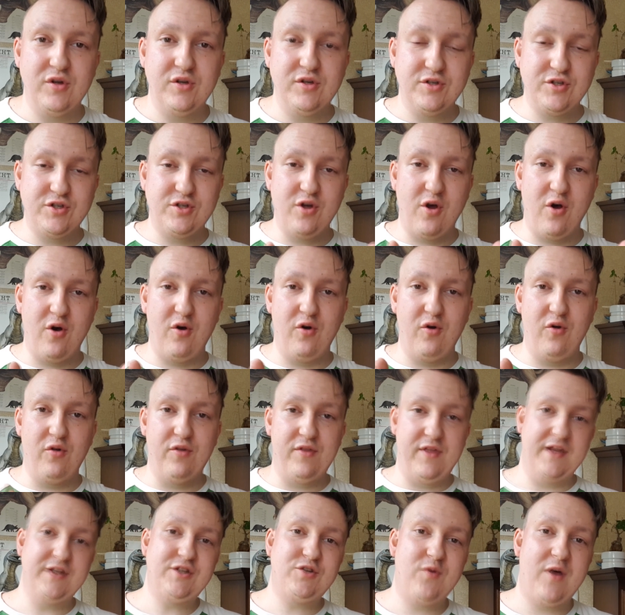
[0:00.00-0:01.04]
So
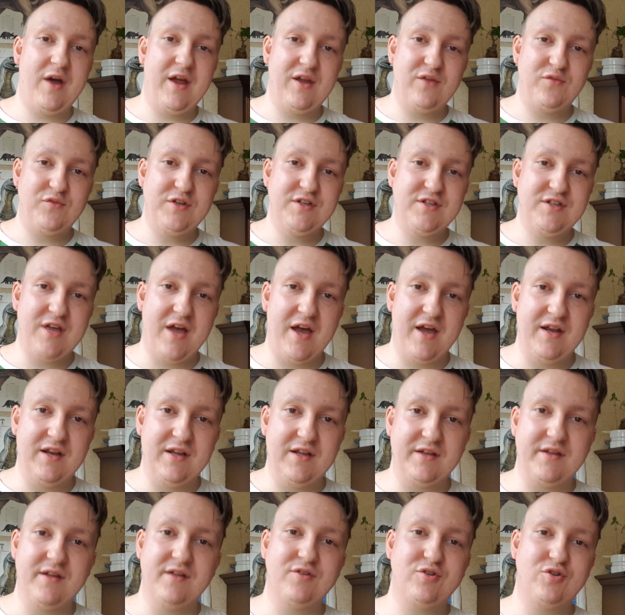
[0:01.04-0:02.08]
that's why I've
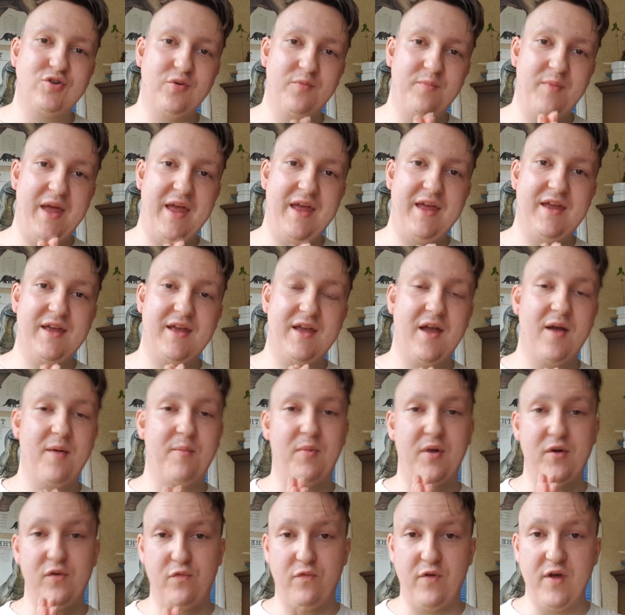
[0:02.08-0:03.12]
decided to make
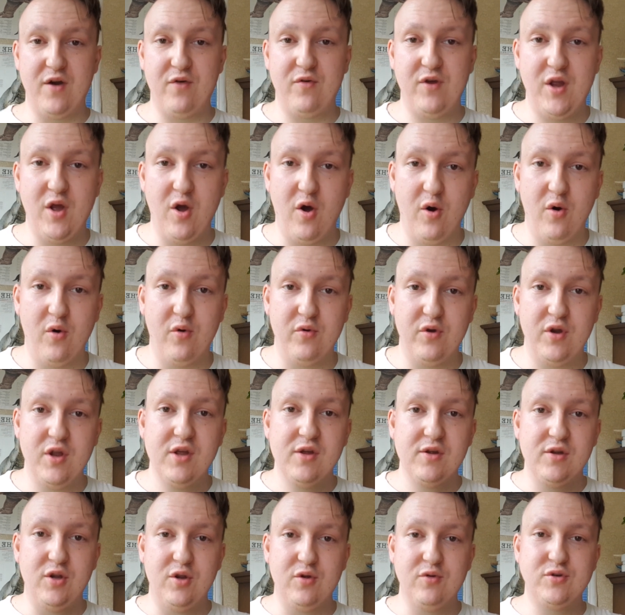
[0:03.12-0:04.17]
my very
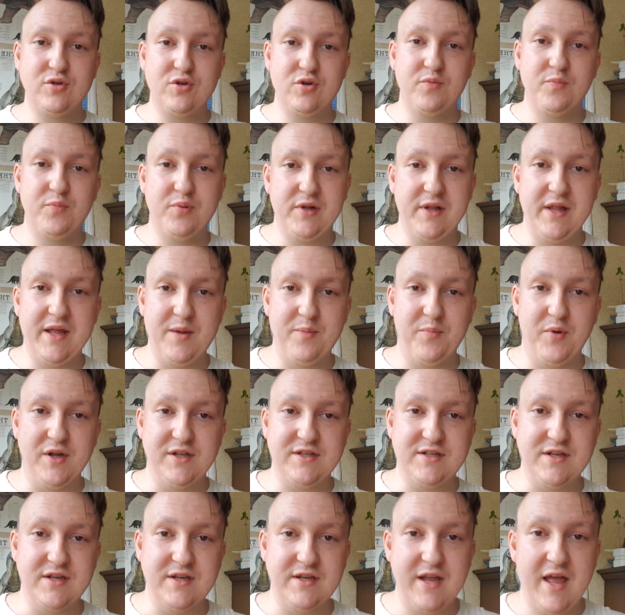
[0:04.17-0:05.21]
own YouTube play
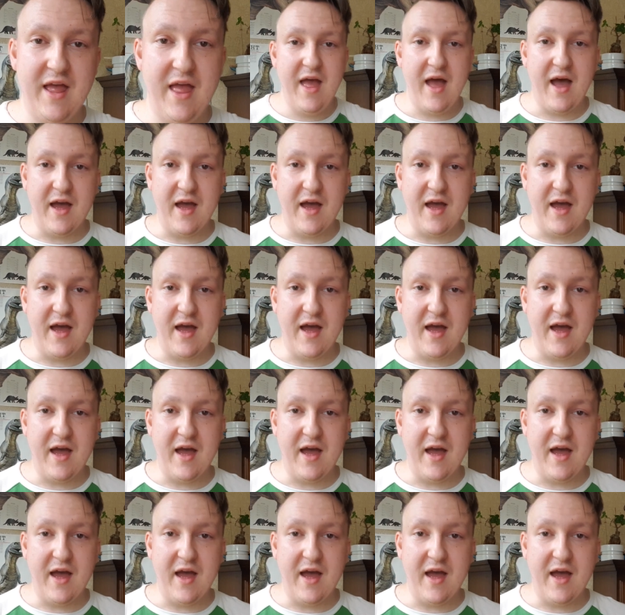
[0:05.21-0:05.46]
button.